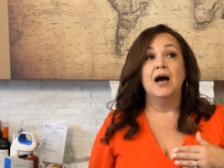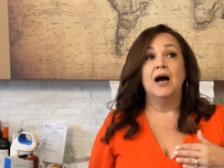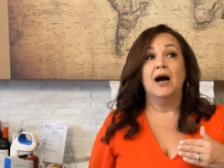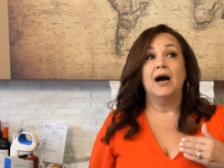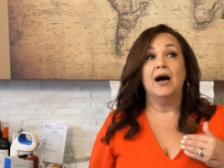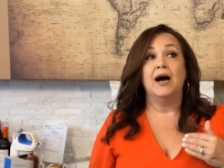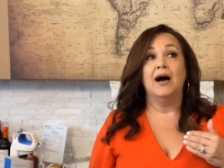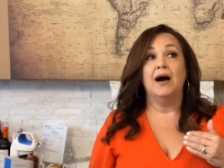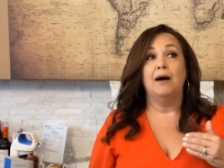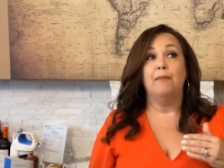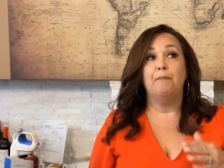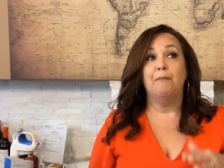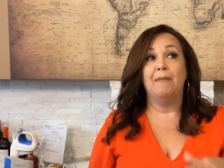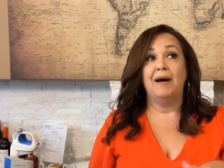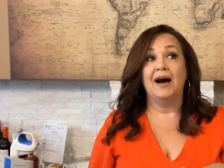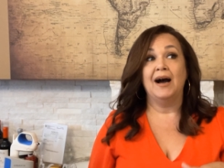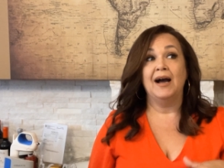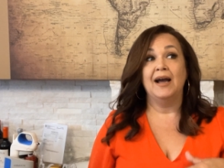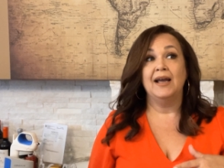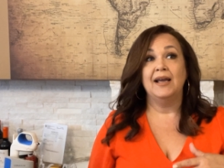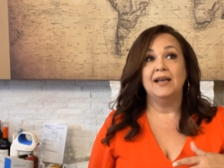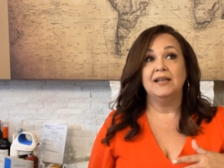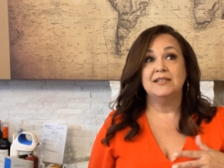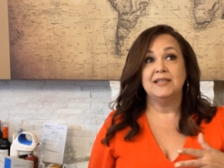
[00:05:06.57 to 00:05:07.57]

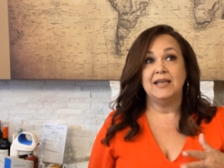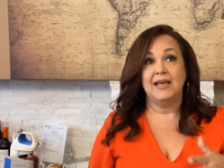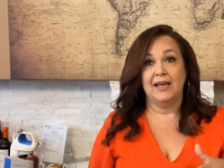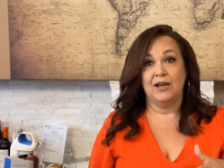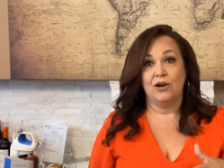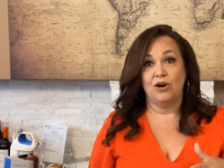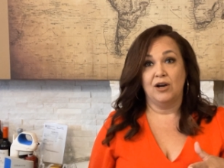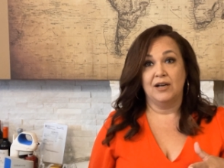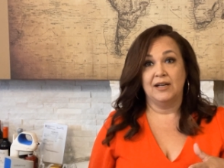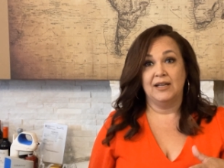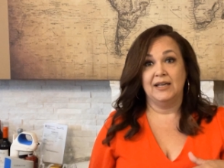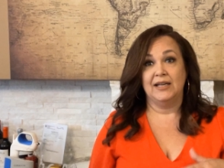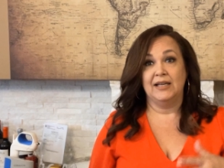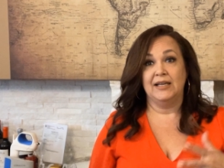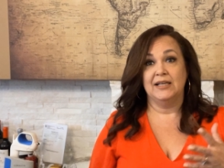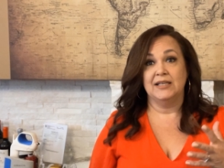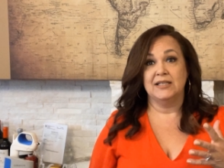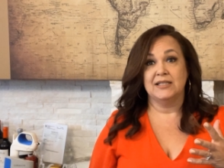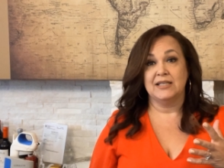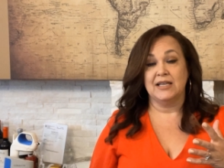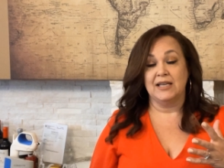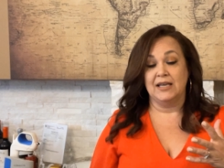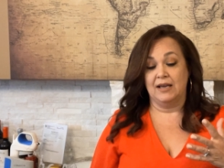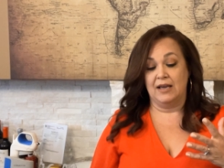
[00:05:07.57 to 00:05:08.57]
My take on it
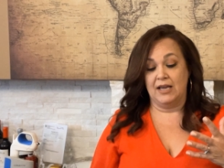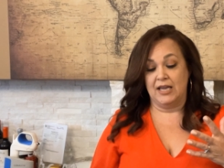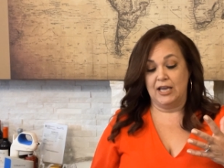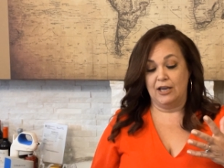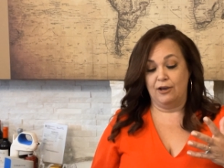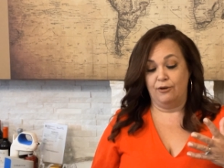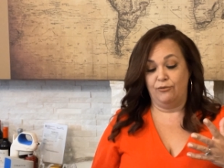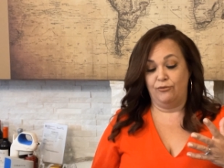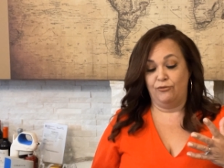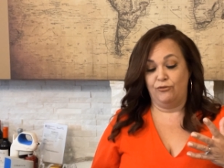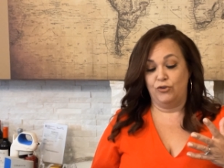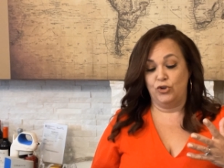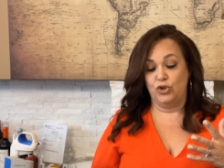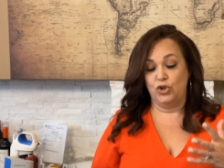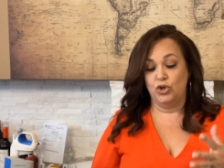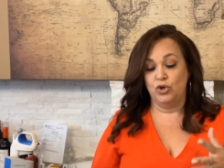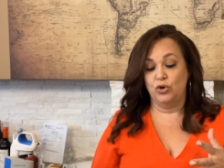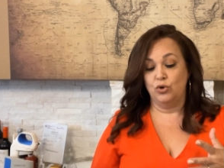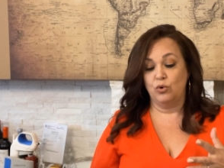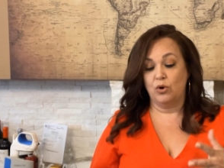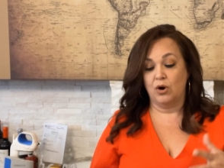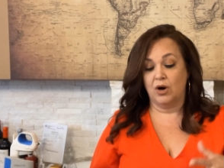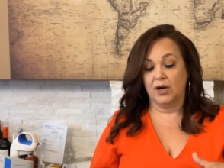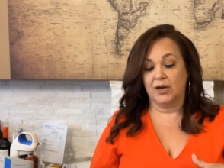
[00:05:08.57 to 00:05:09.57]
is, if
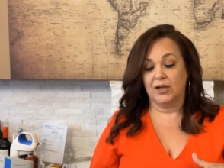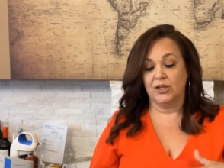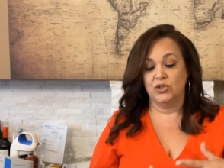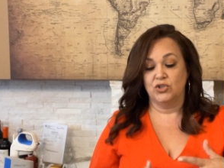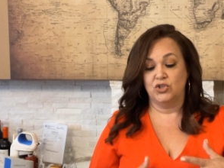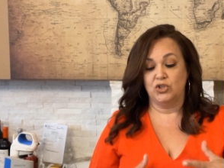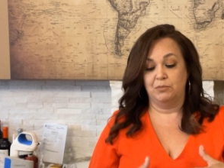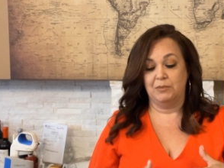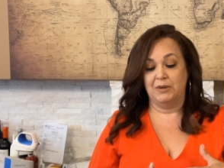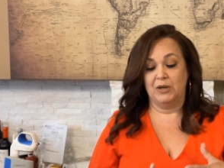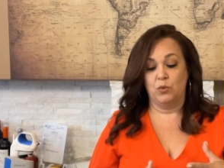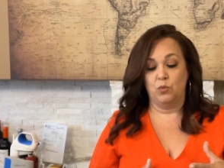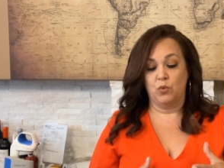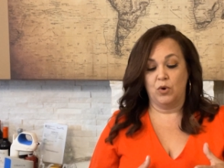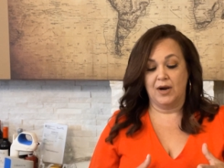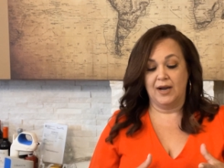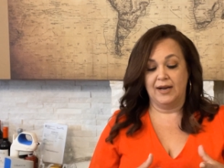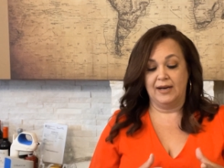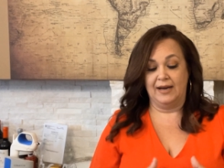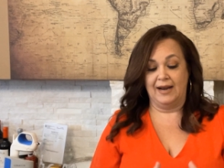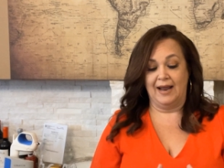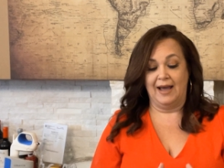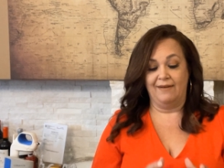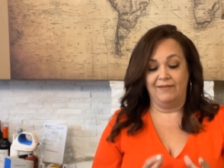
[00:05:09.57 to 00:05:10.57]
you are consuming
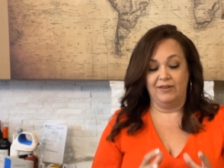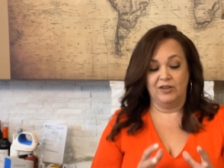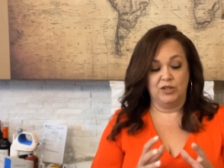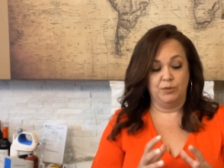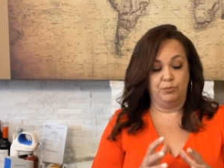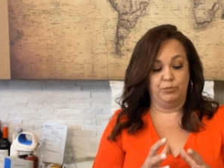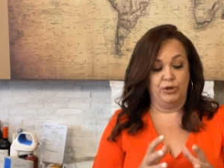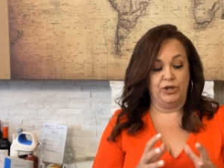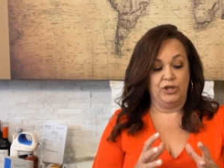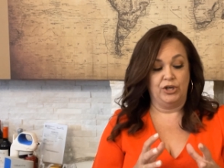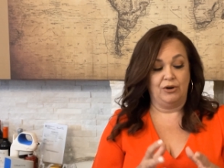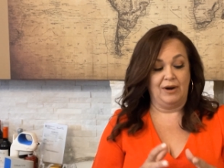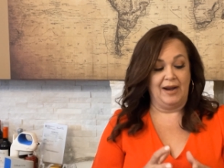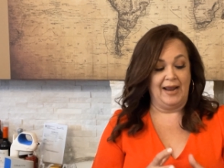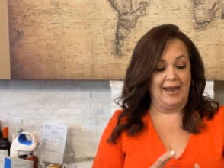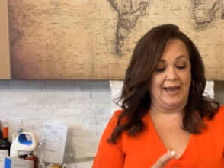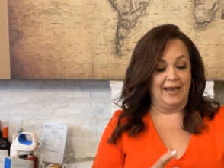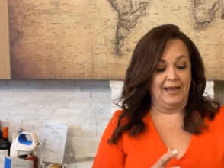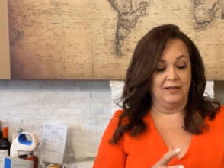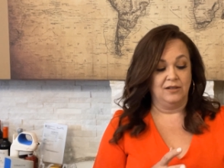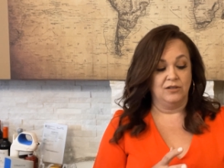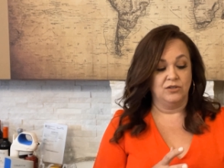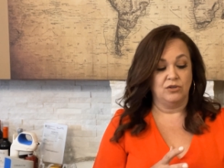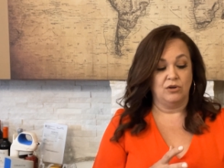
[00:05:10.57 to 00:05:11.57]
wine and having to put your
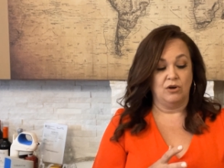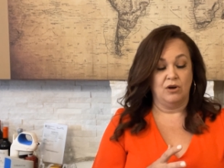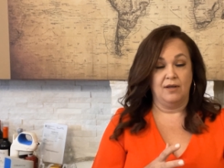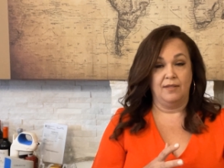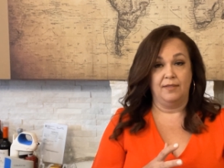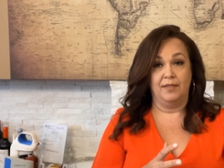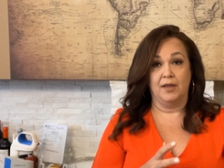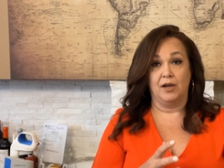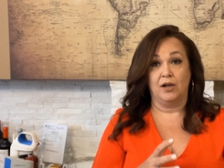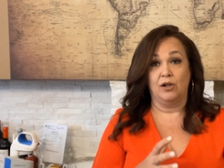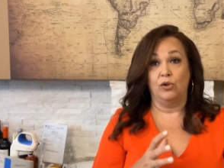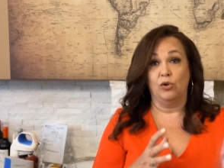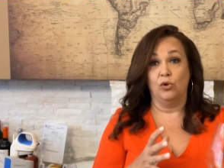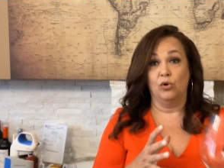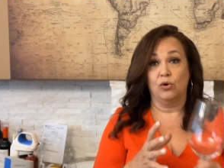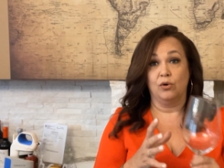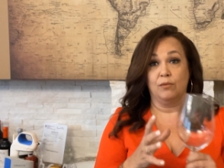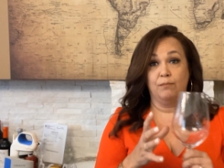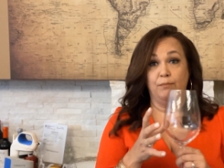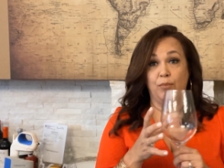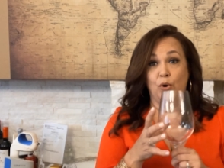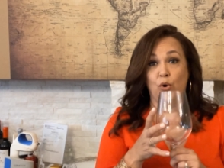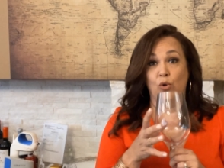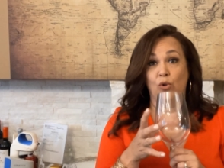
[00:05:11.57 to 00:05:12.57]
hands on the
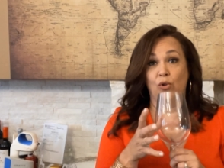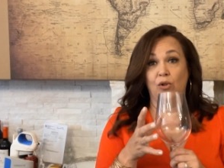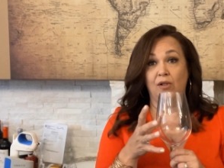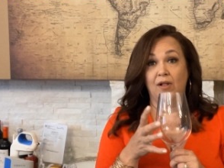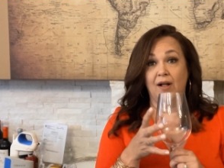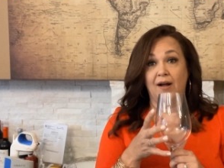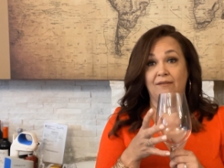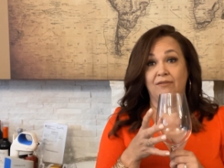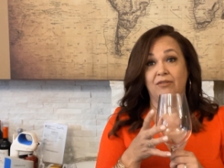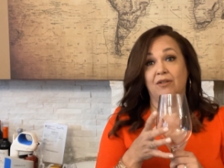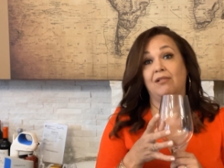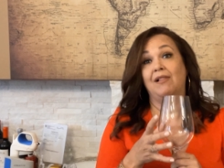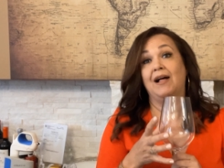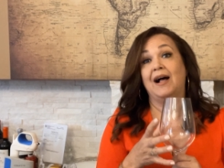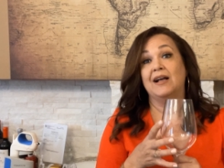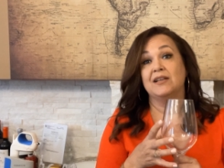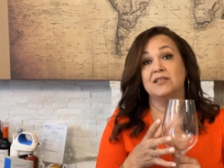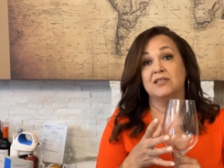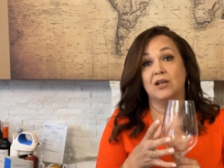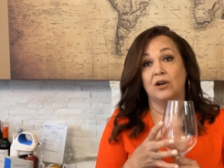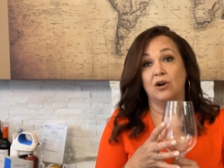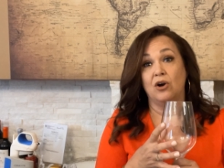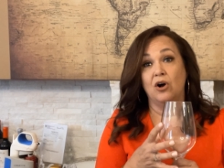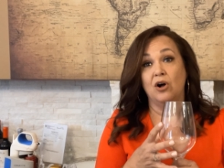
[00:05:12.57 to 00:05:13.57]
bowl of the
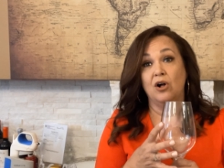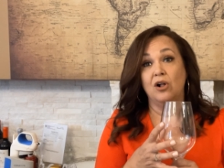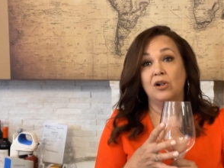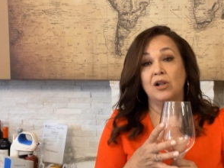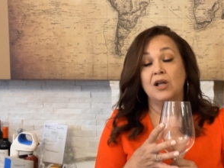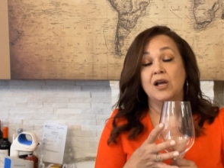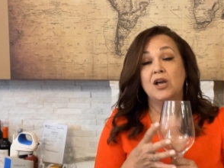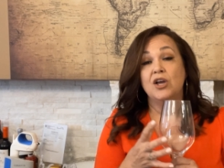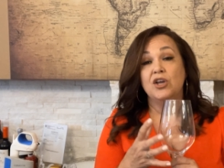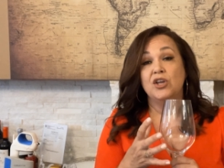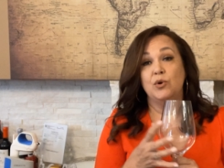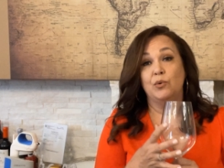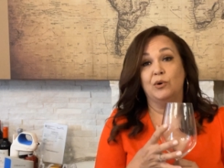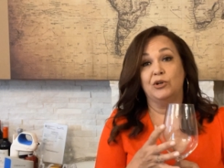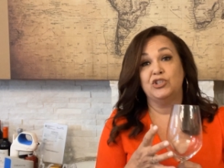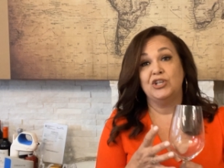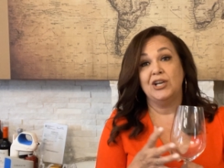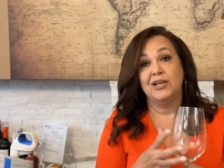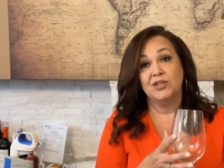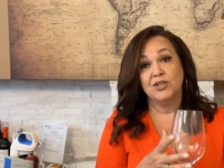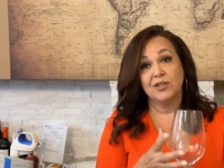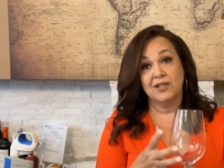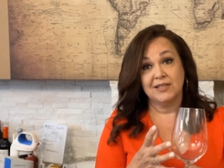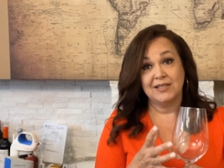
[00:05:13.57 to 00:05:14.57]
glass at all, you are
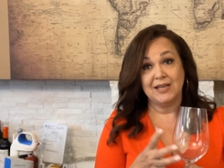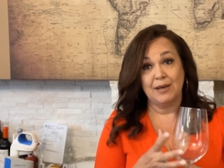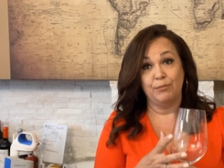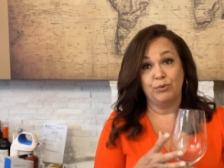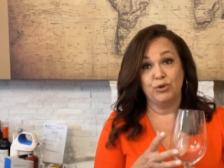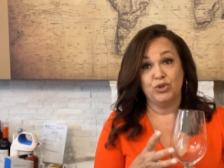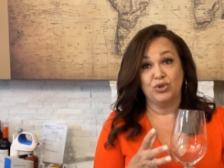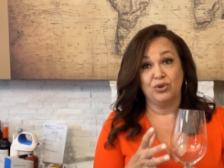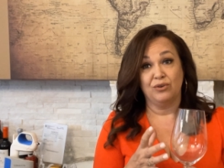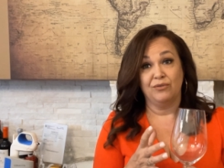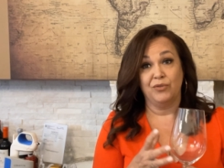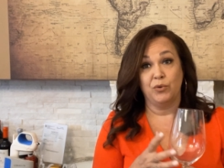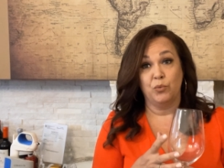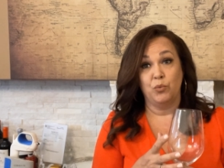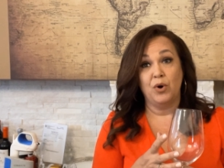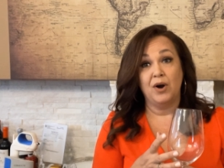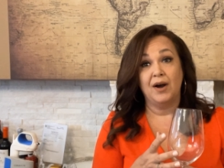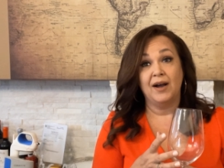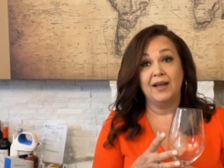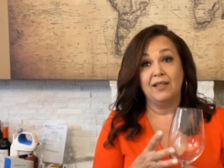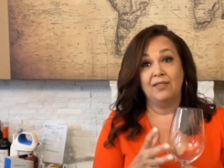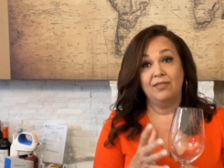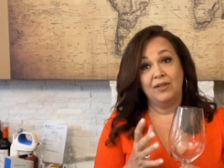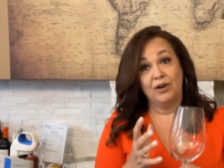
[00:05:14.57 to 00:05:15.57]
changing the temperature of the
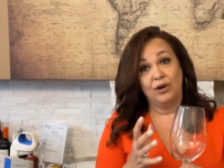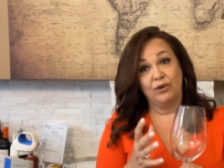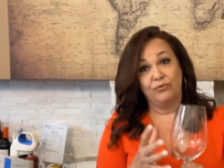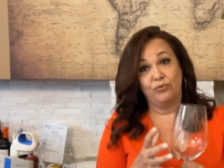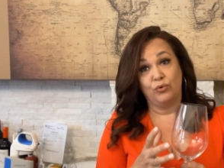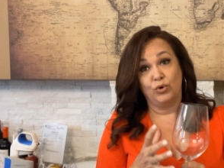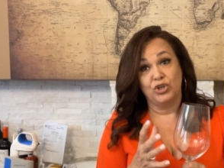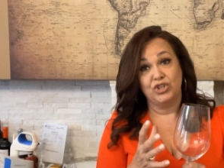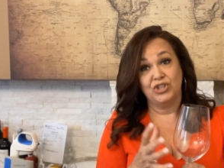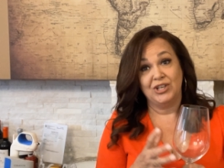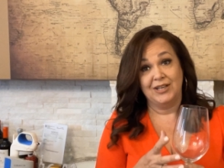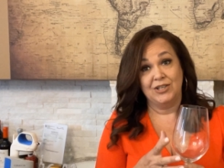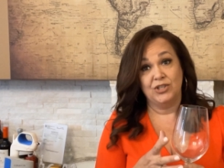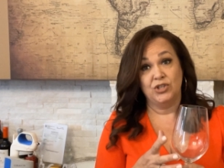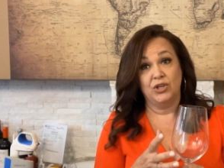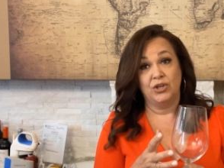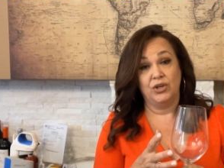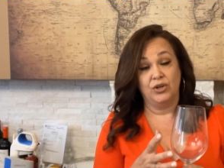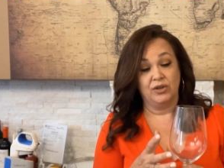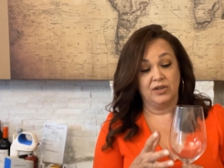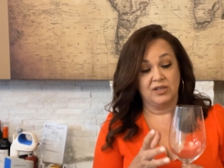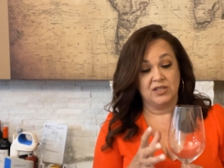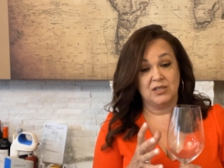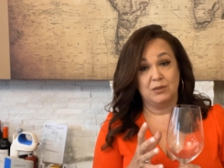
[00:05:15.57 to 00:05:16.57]
wine, therefore changing
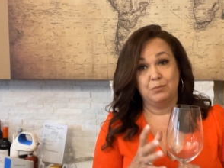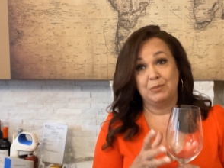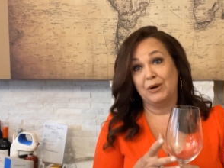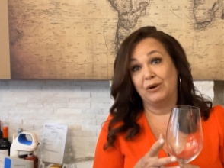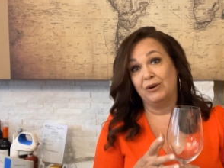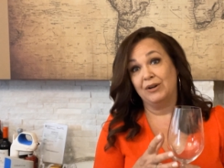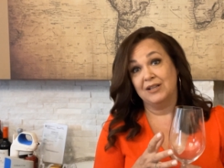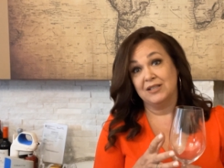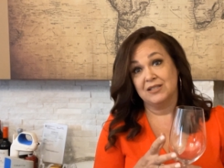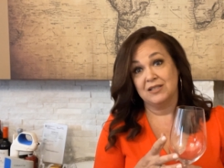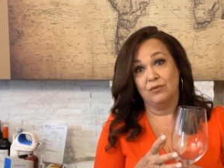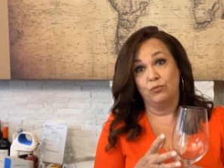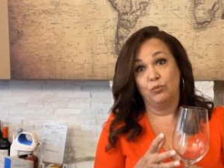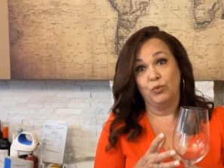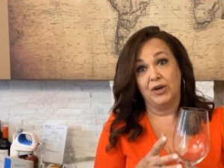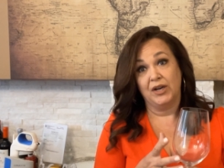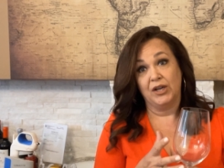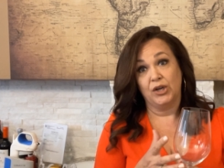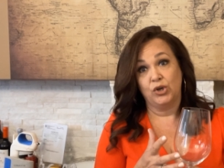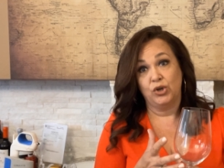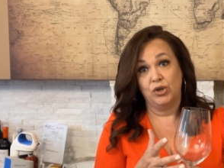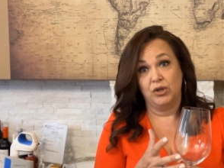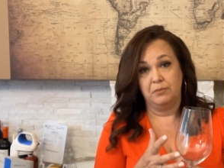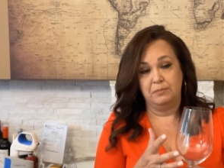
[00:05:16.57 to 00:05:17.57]
your experience of what
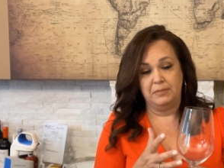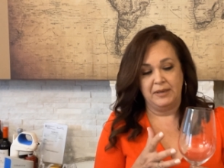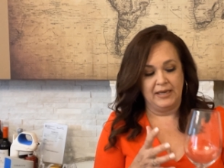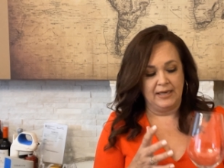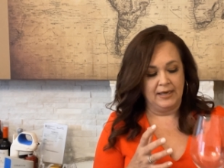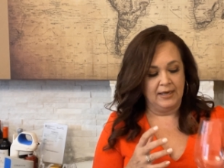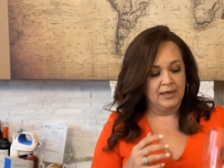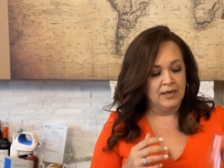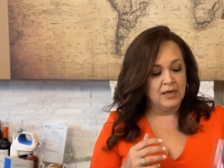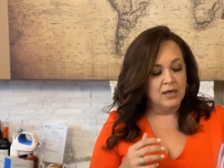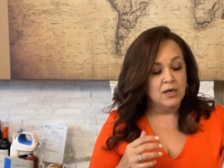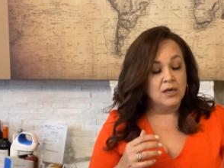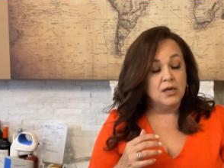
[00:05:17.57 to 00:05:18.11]
it could be.